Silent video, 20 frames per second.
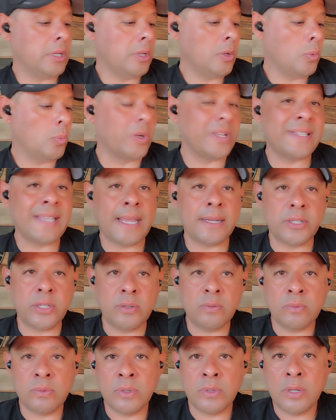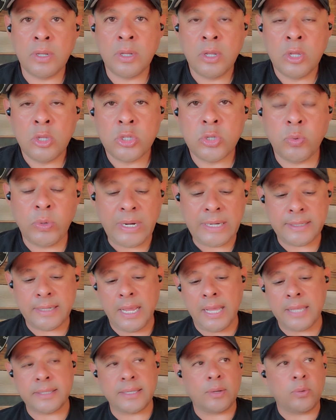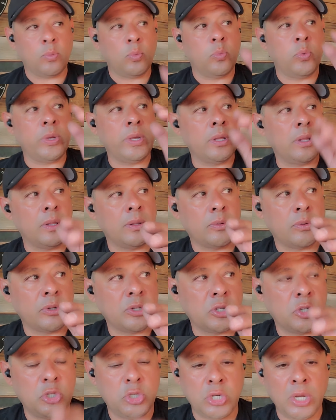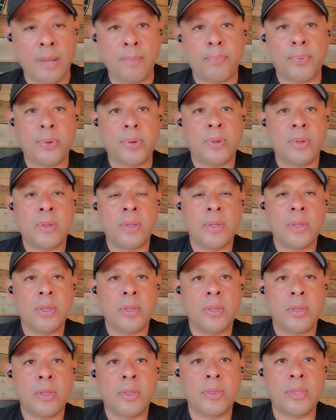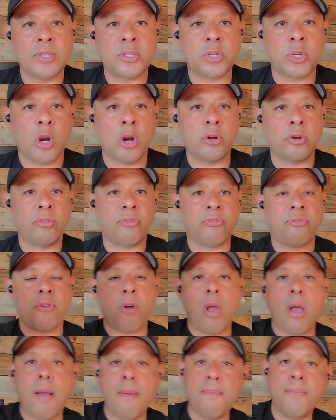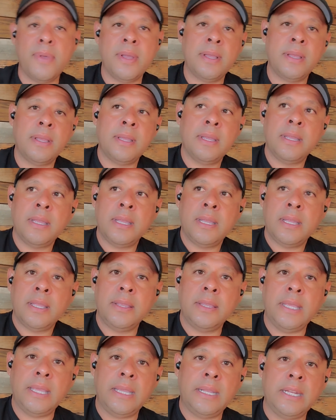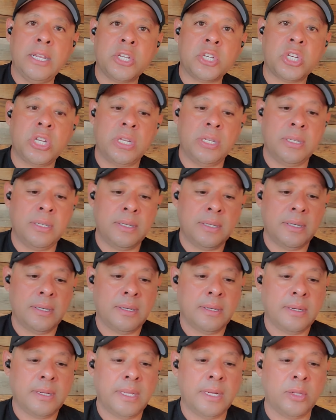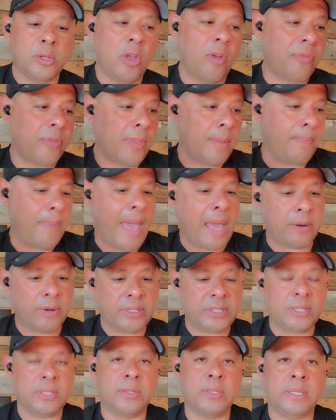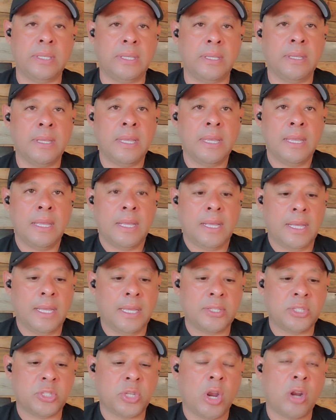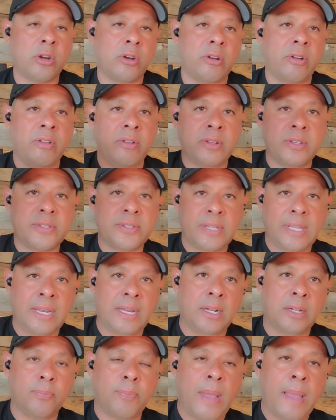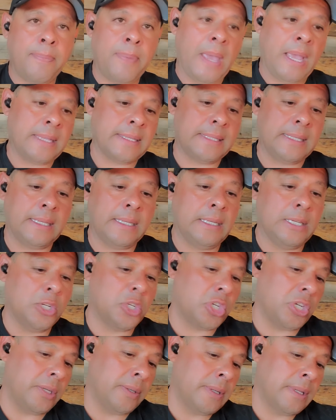What does that do? So what it does, it will jump the starter from the ignition. It'll go from the battery to the starter, and it'll bypass the ignition